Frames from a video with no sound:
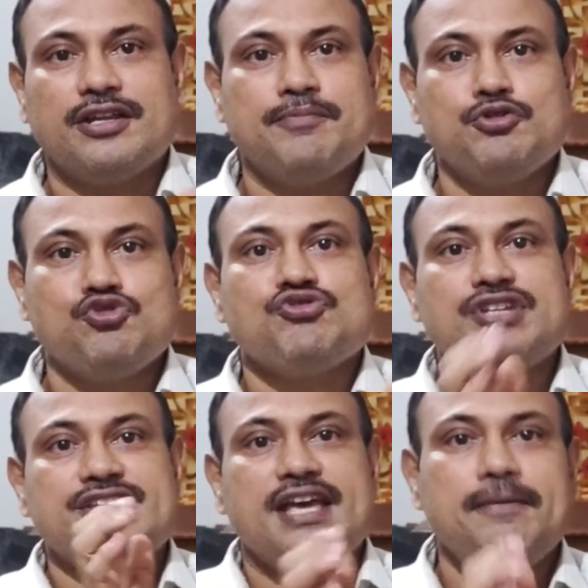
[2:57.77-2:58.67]
if you choose
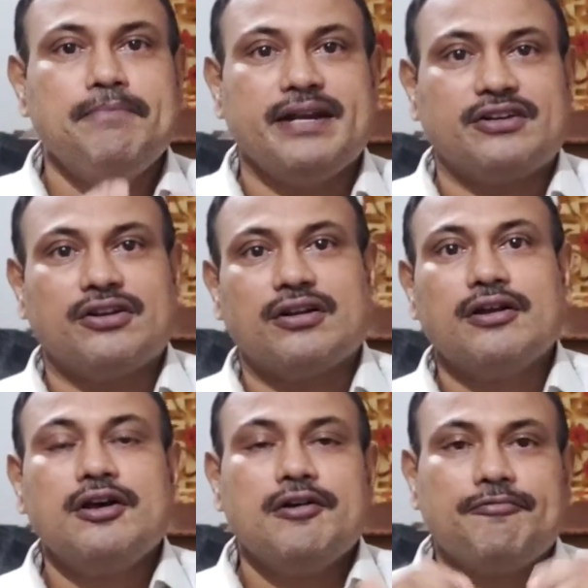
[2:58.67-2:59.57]
as M vector,
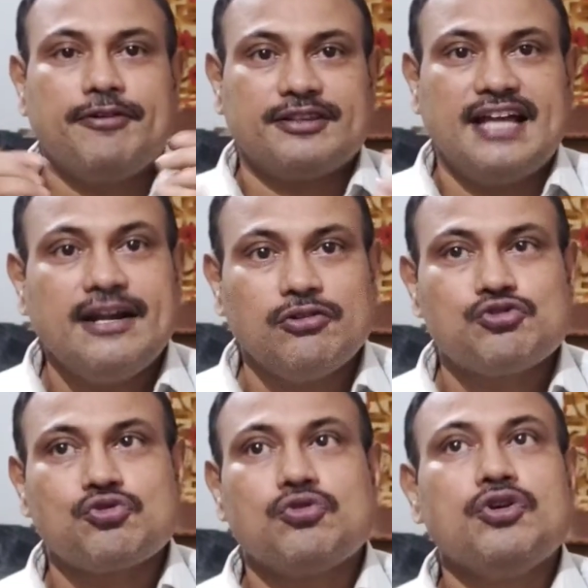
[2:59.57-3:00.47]
for that
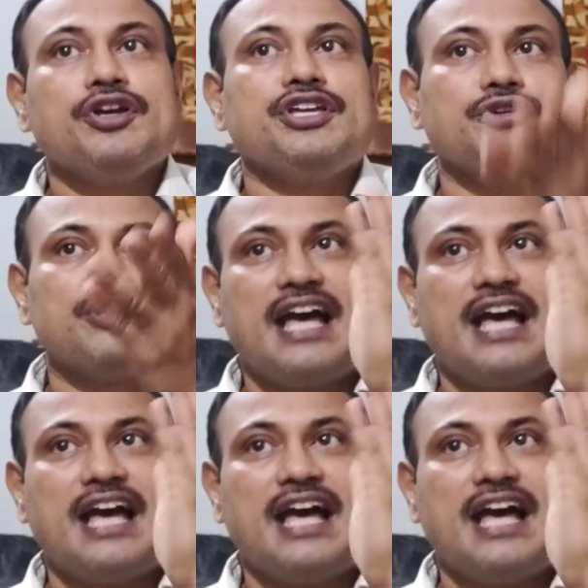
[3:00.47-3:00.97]
also your